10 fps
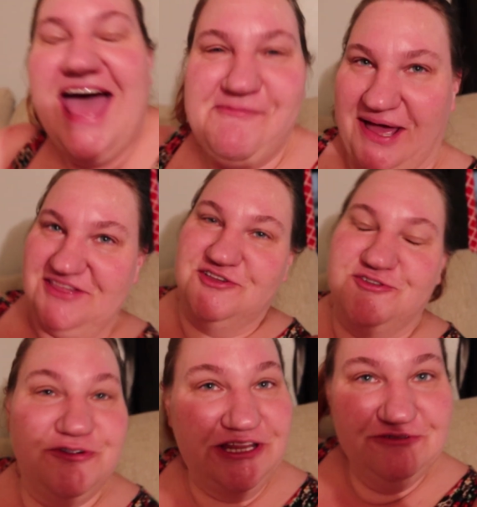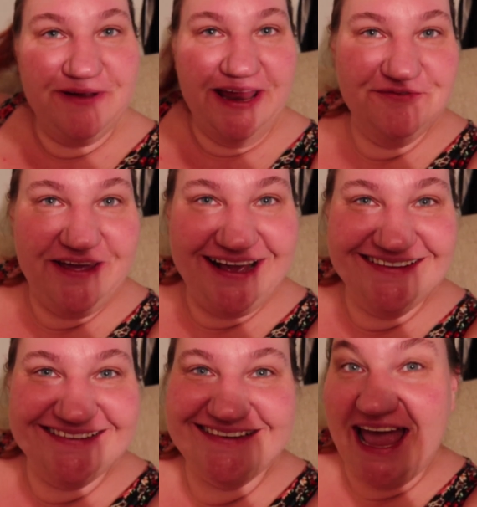am i just really red
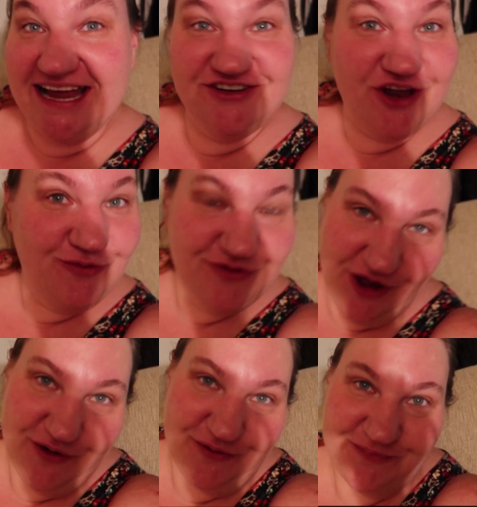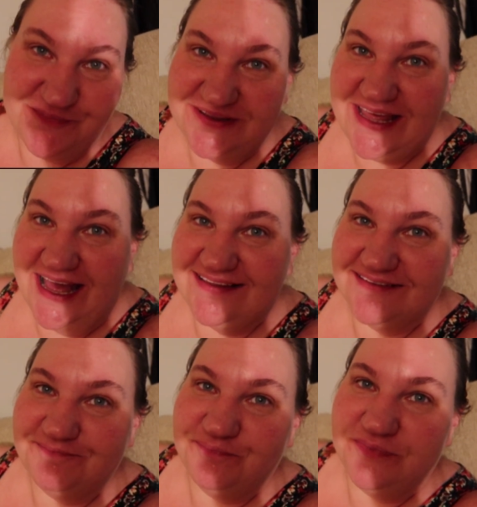faced i don't know but
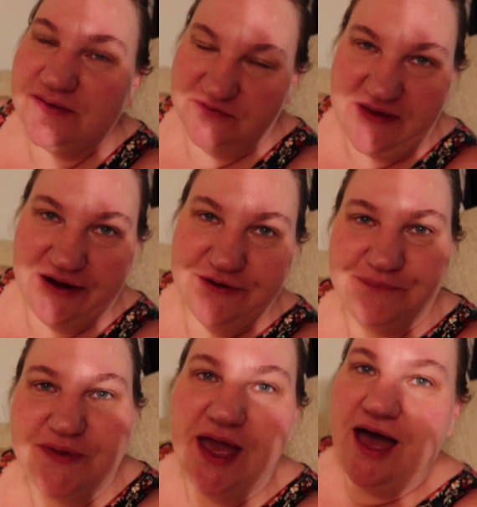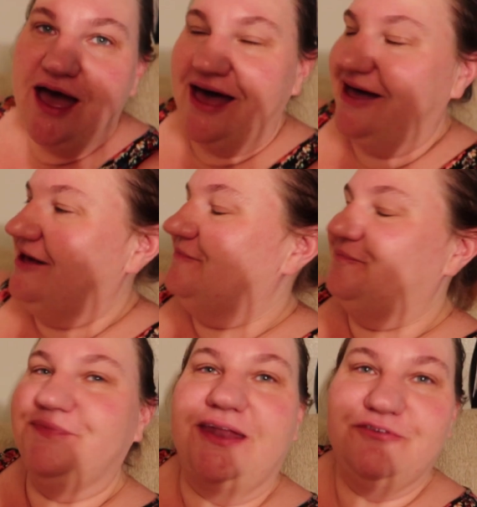that's fair
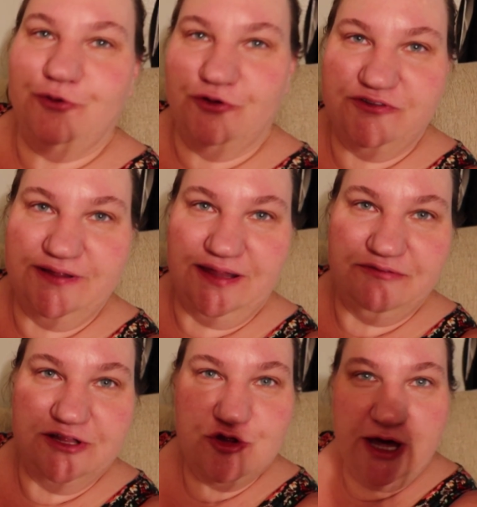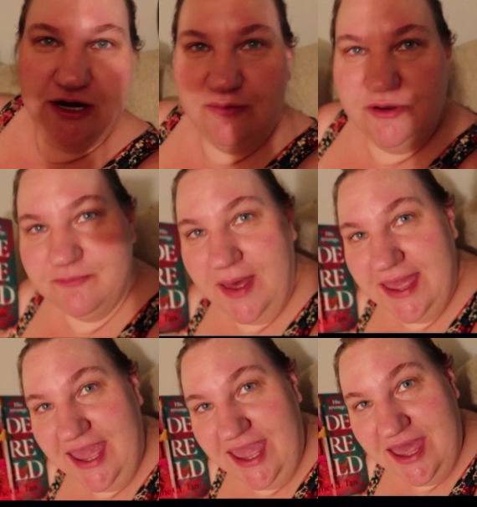um and of course the lovely shadow of
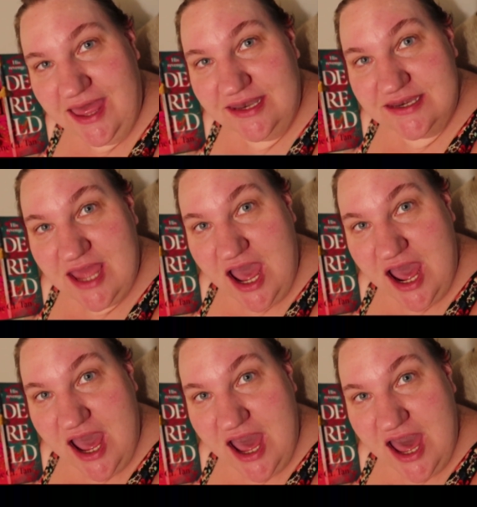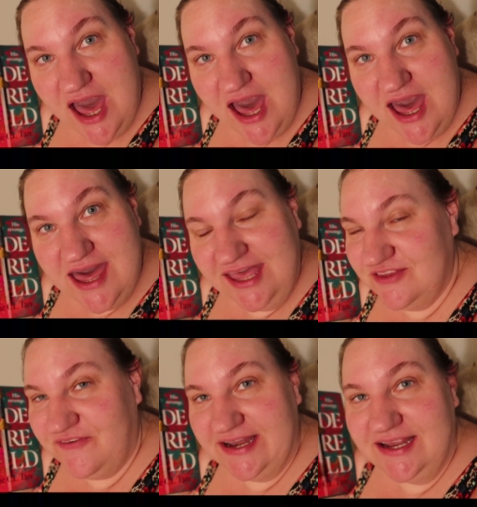my hand
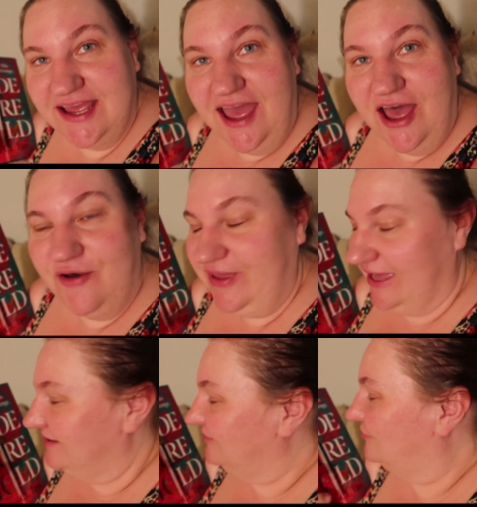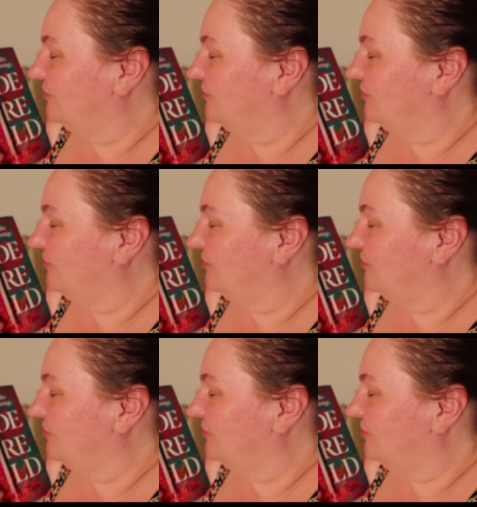it's fine okay so